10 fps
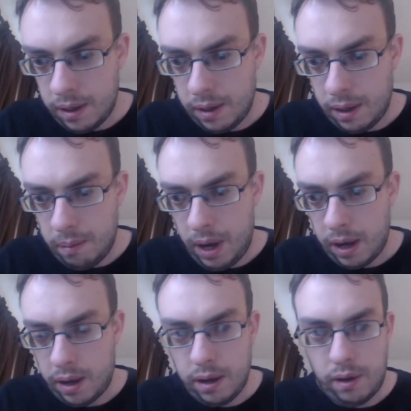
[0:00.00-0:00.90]
The
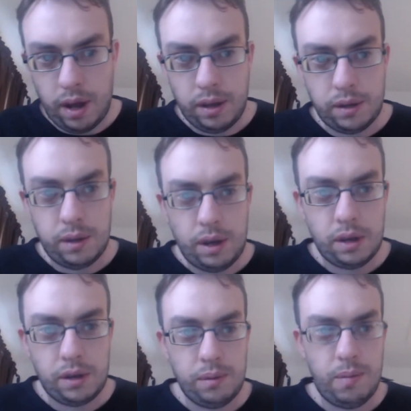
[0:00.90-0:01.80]
black and grey
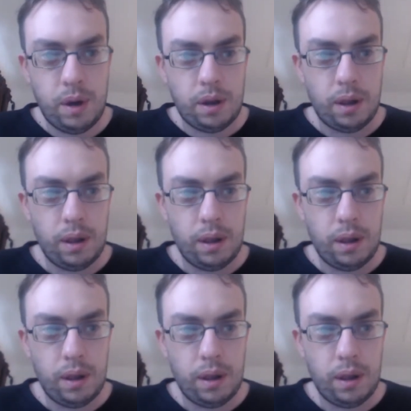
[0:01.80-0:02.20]
suggestion one.